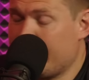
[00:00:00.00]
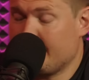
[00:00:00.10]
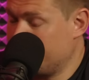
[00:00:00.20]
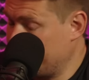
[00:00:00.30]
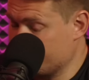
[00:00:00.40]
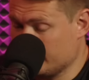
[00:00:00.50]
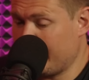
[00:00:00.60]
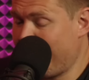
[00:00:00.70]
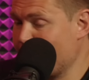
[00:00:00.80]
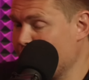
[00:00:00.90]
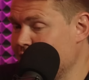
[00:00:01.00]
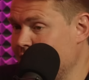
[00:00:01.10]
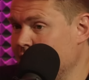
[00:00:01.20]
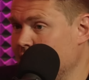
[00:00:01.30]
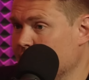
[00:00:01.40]
really? Yeah, they have done
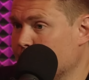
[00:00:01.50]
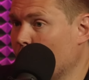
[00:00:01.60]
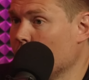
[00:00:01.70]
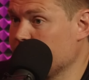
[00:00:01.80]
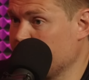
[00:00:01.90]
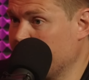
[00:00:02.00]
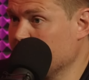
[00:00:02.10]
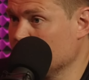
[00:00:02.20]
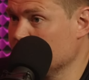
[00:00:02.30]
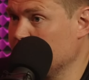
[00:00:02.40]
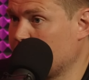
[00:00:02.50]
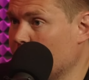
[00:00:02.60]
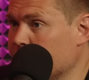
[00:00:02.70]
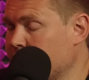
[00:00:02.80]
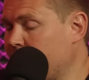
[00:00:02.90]
everything. The brawls have been good. The
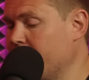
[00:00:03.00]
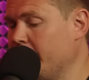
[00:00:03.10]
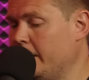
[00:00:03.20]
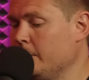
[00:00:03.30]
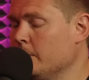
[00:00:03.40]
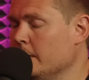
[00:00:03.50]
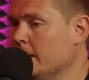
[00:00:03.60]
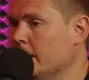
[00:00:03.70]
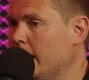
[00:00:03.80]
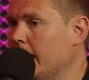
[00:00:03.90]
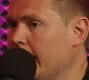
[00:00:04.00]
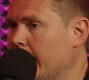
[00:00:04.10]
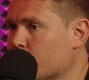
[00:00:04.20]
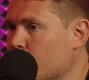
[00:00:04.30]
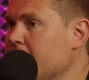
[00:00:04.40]
brawls have given you
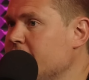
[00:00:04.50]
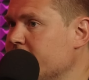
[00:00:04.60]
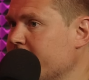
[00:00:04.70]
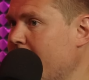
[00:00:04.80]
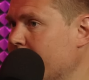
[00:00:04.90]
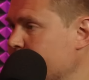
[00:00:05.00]
reason to get